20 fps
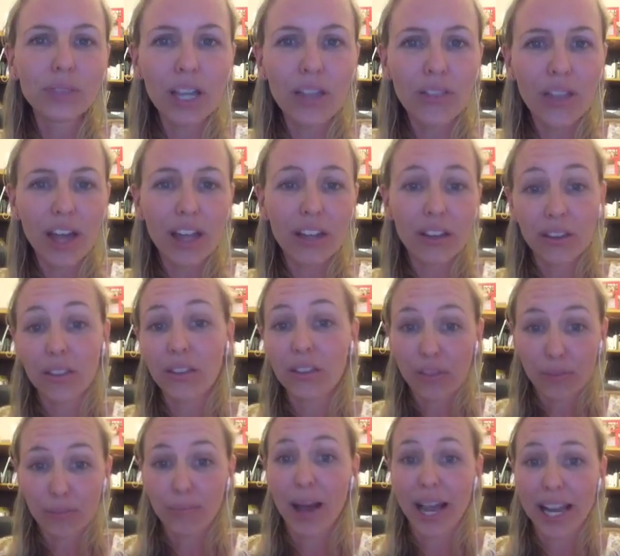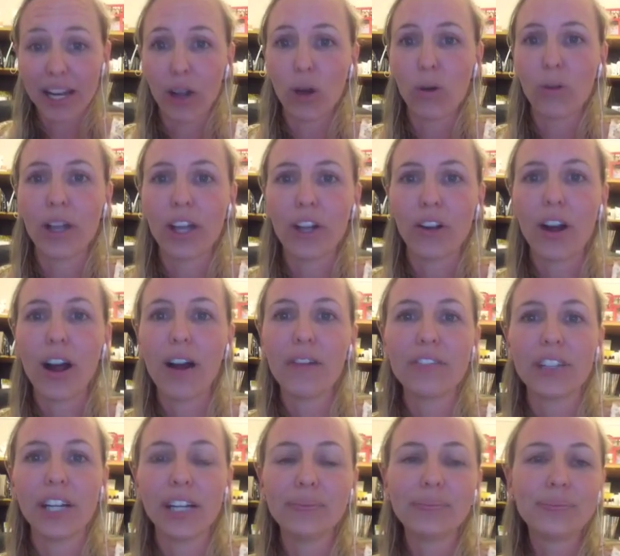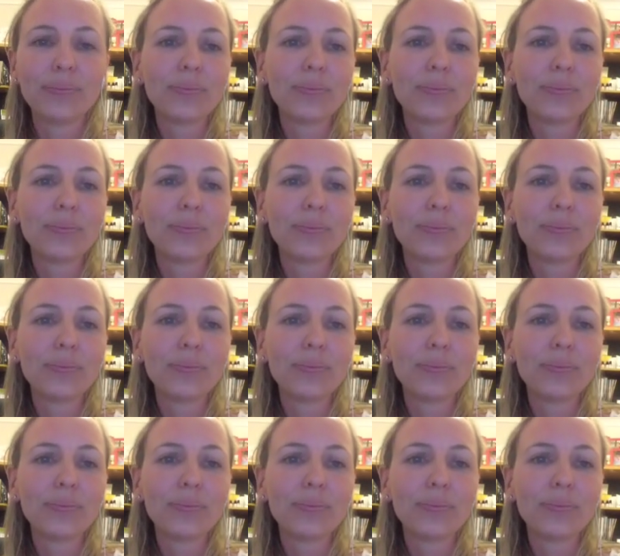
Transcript: that main goal that you're after.